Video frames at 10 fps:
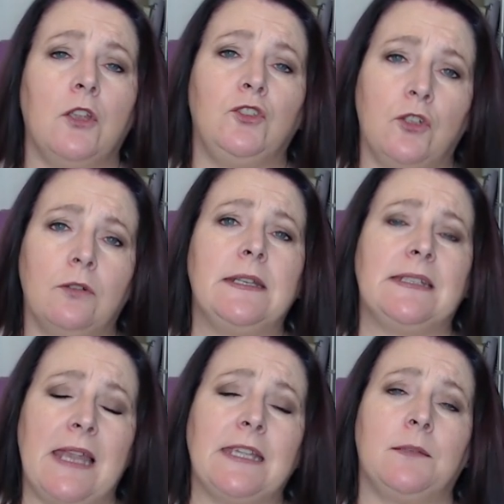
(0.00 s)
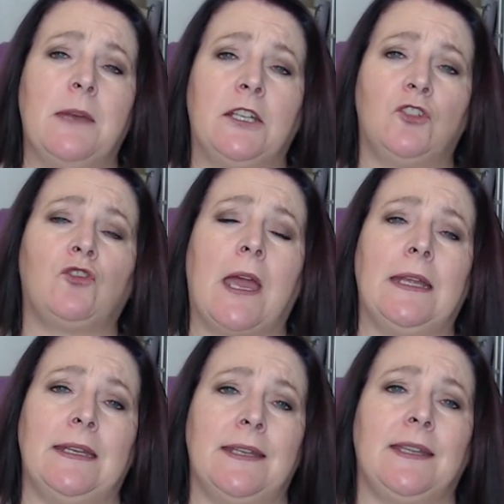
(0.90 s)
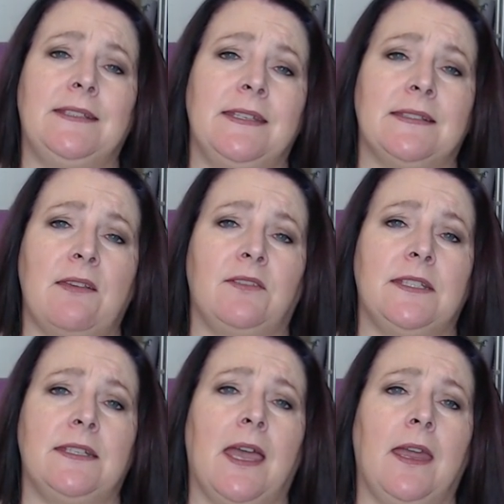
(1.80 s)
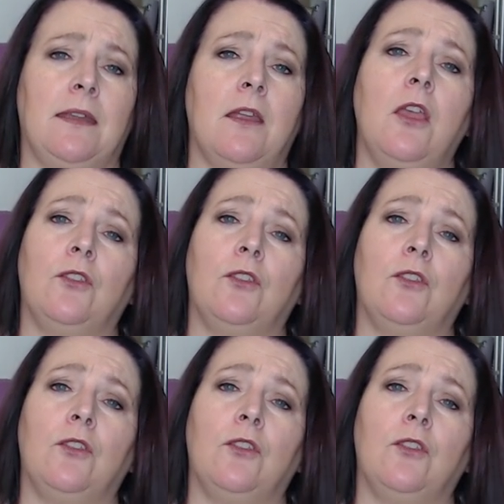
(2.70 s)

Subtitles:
During his last murder trial in 1979,